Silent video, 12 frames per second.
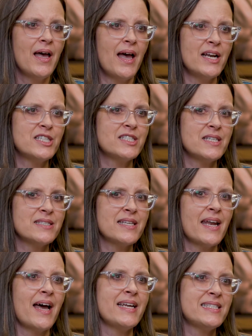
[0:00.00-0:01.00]
And she
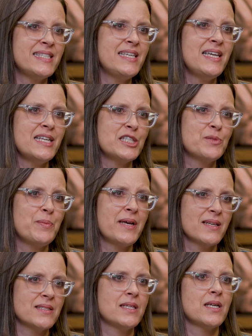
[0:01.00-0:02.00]
said, "I teach
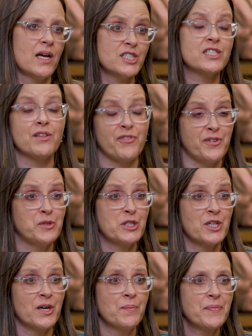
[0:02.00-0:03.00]
because I touch the
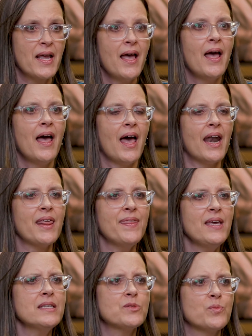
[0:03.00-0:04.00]
future." And I
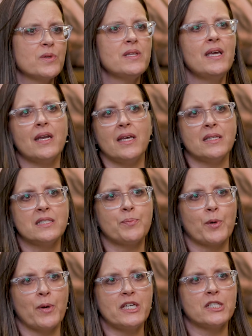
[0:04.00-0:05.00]
think it's really an
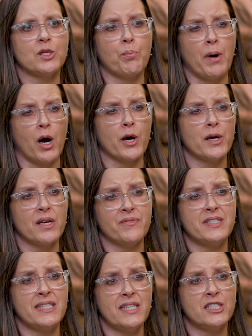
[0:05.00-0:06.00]
inspirational part
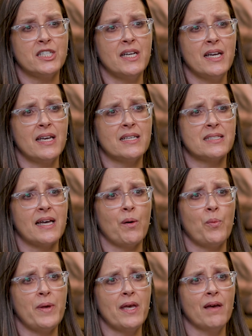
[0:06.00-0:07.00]
of teaching is
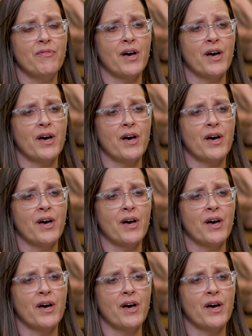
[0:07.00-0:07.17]
that we have